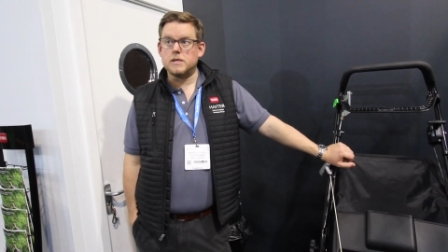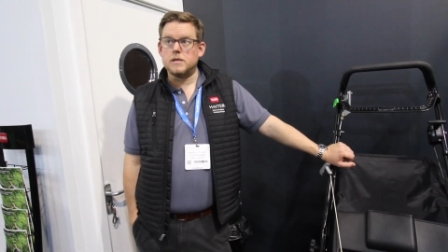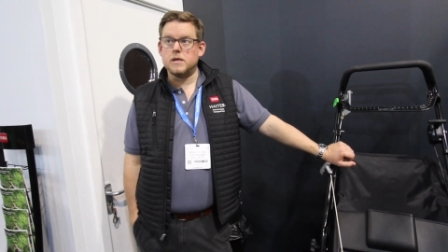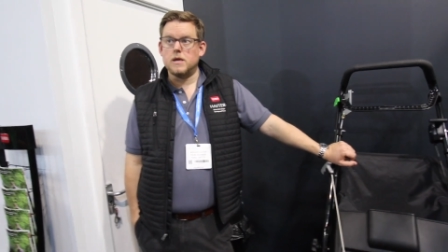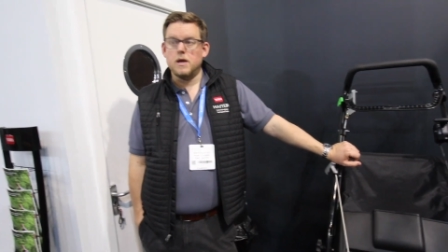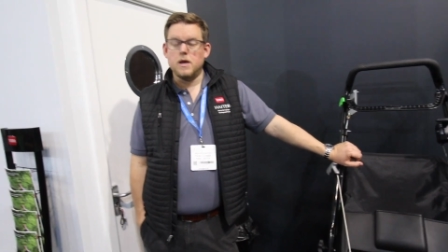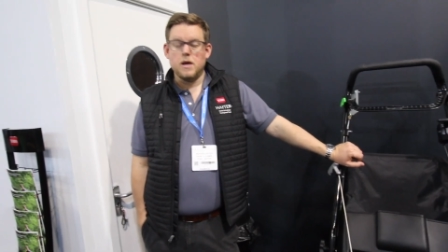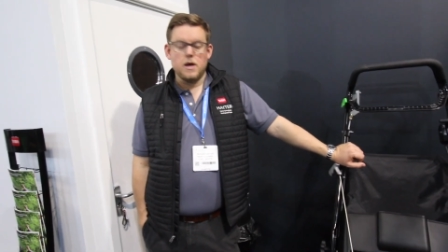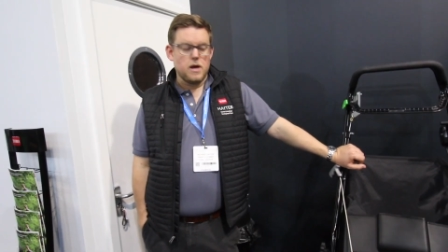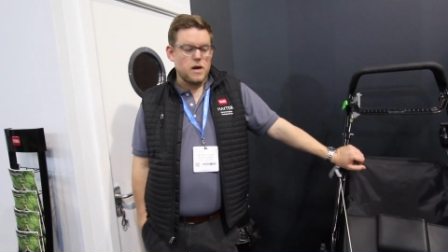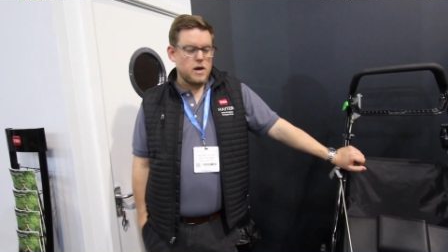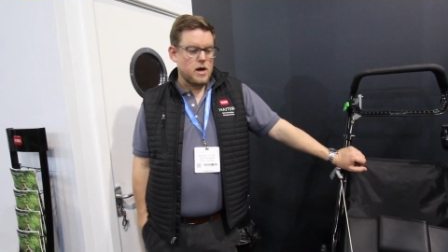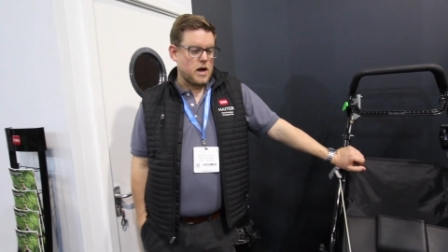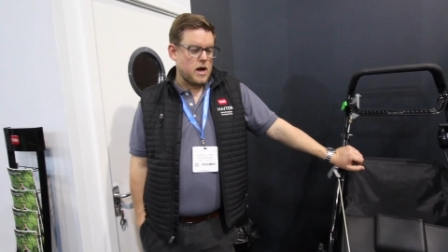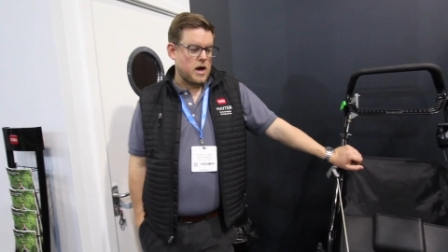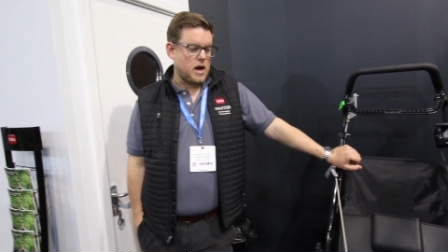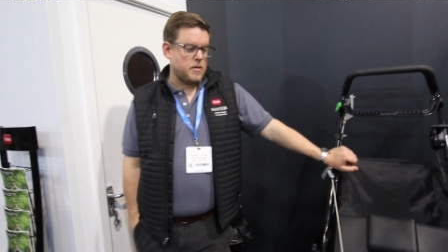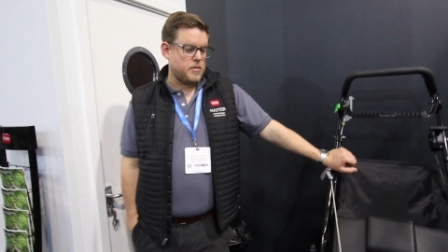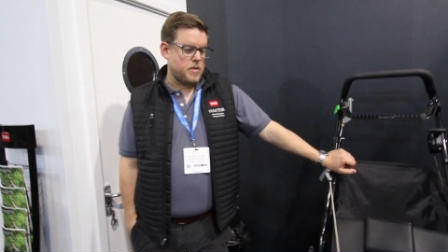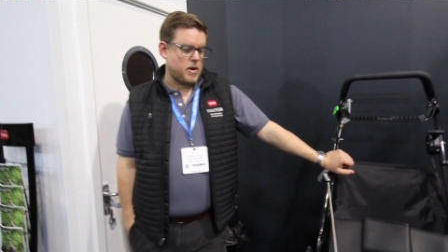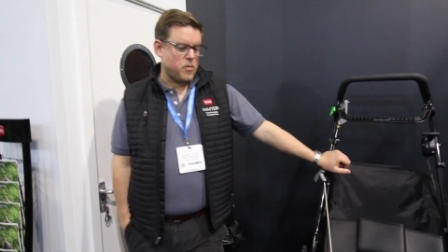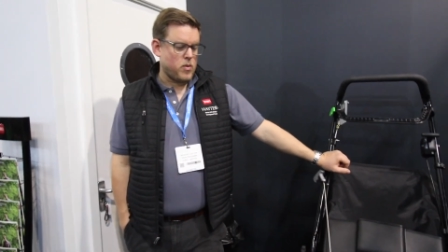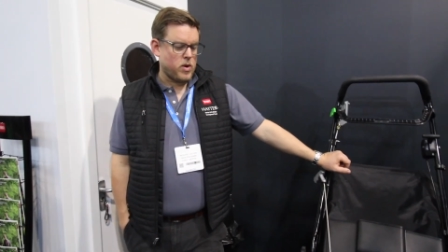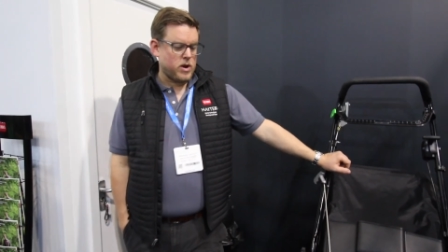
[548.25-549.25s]

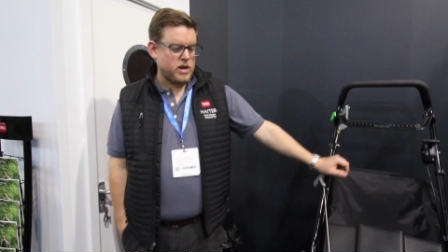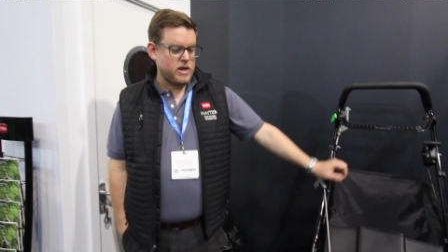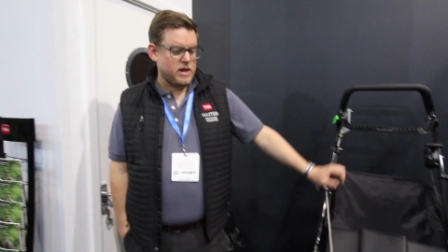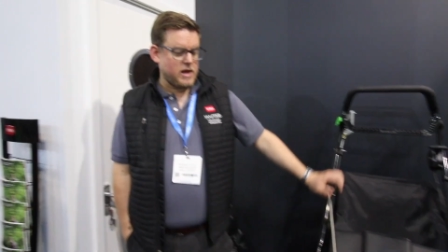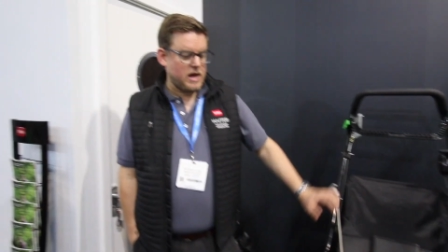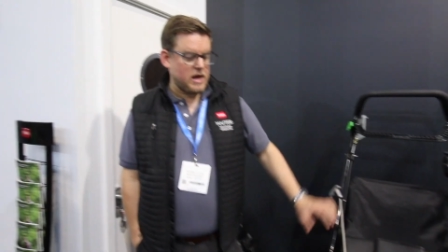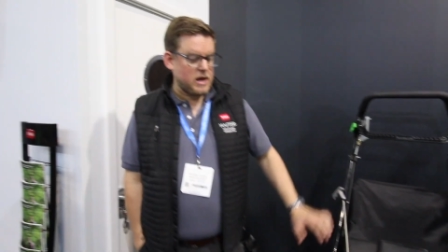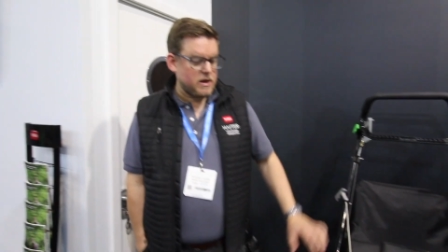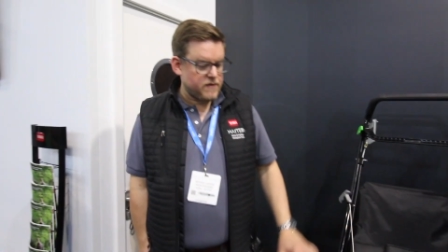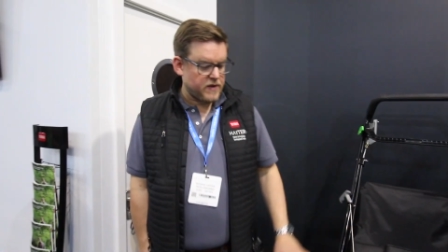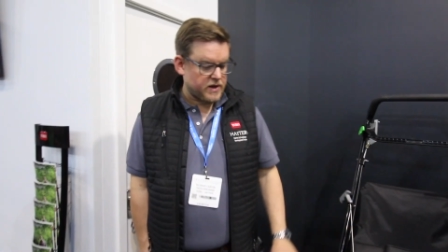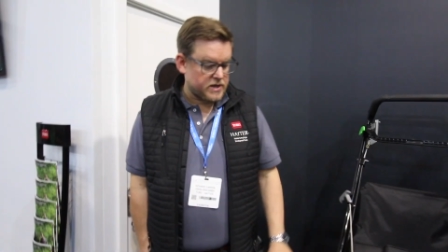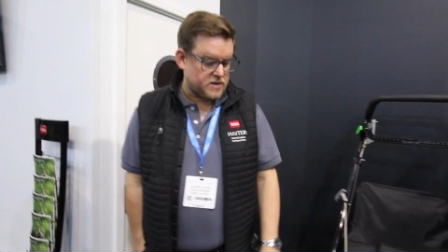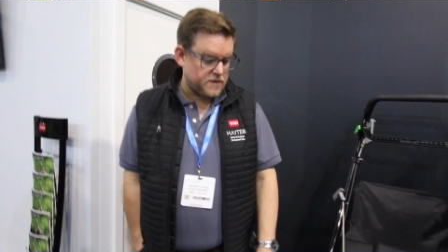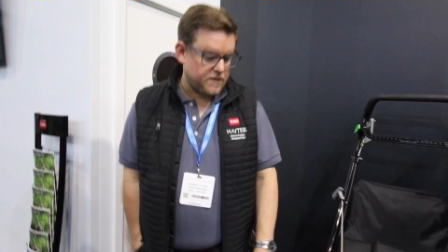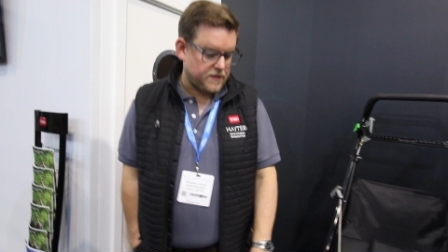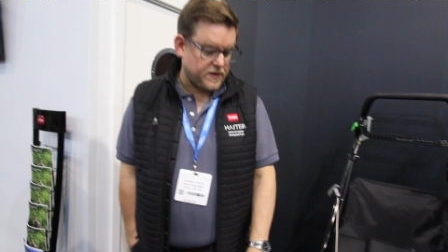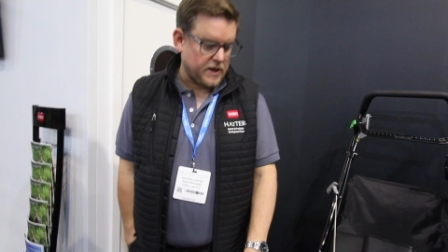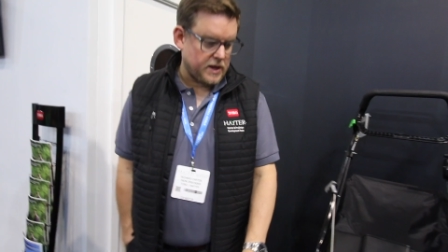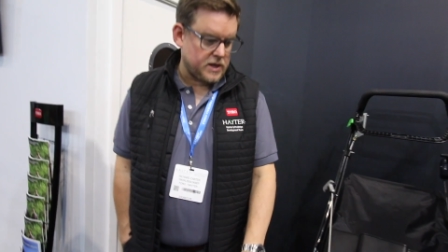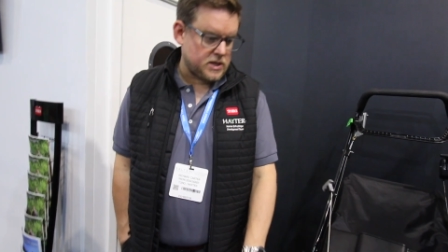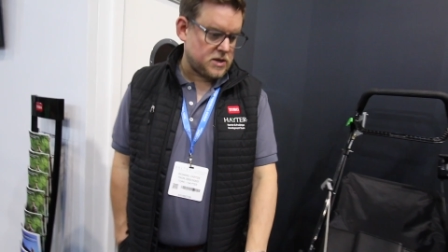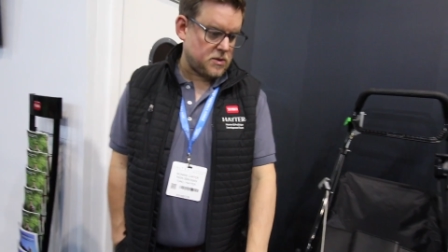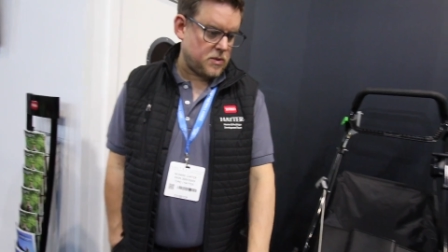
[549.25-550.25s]
And one of the innovative
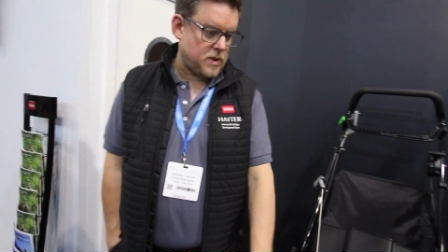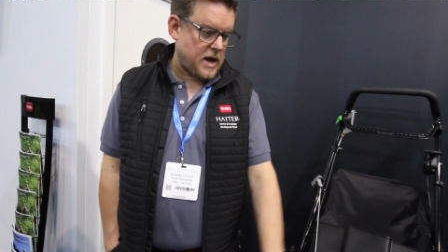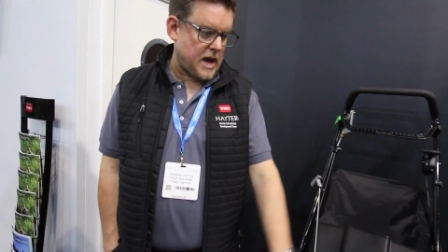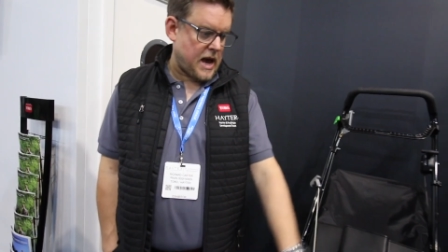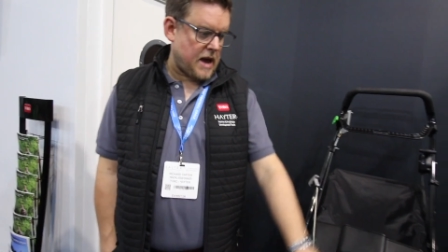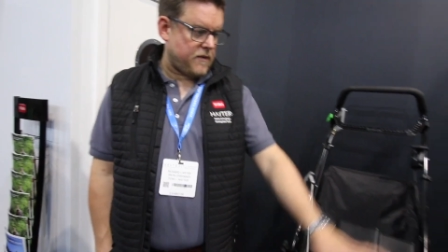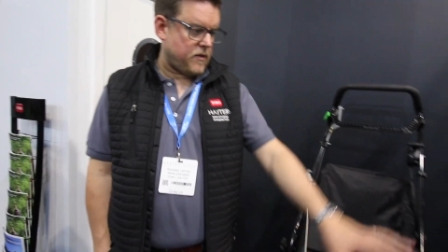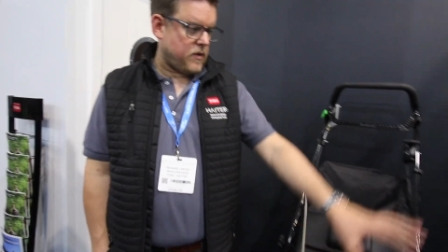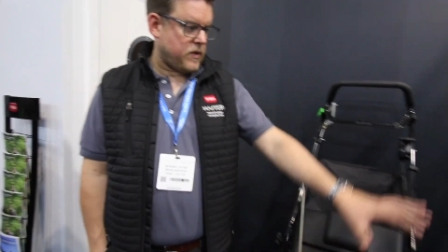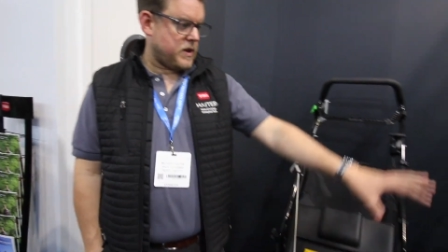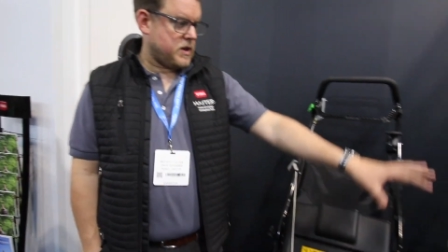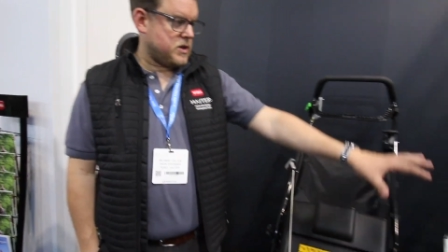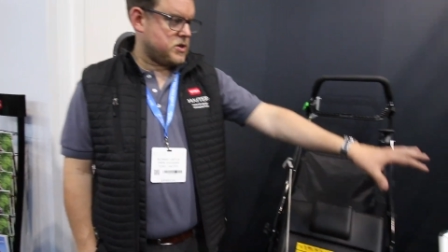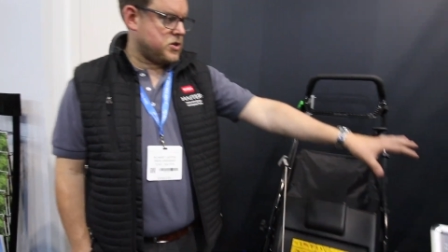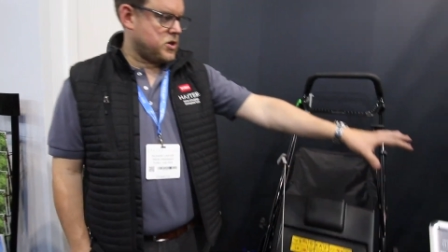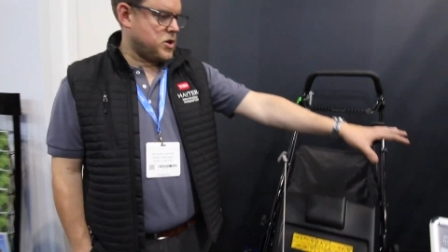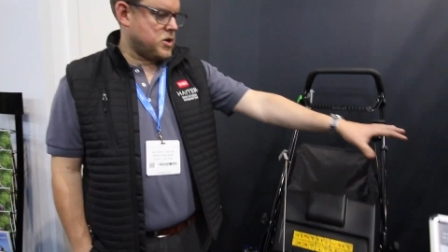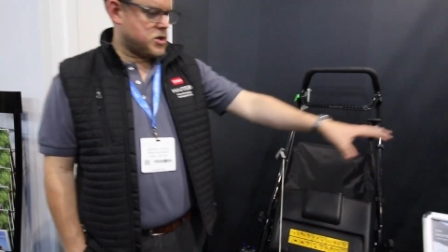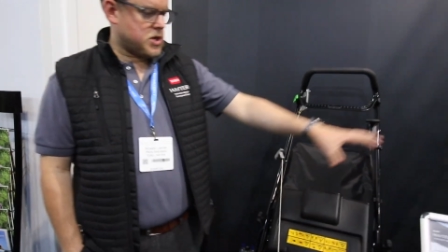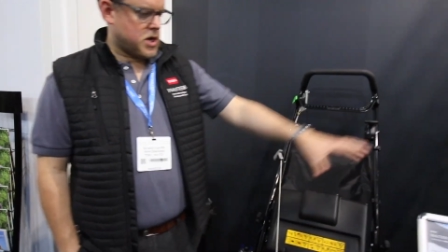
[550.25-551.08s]
things that we have on these new